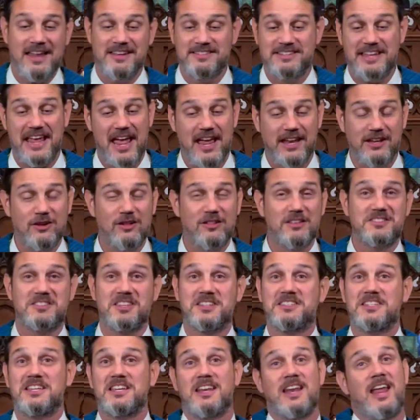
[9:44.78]
And Daniel as
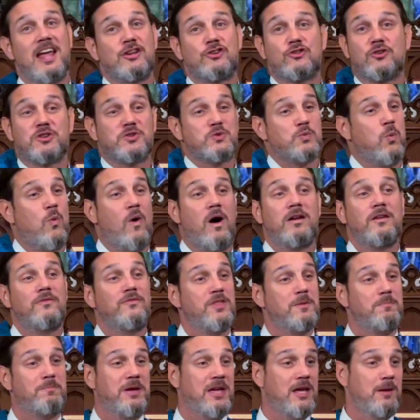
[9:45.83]
a teenager is one of
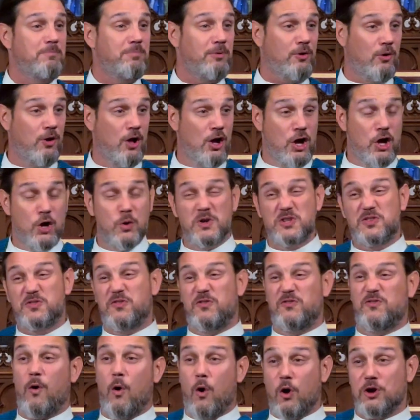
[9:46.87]
the people who
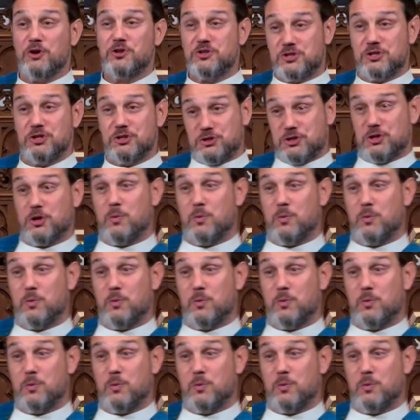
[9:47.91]
is forced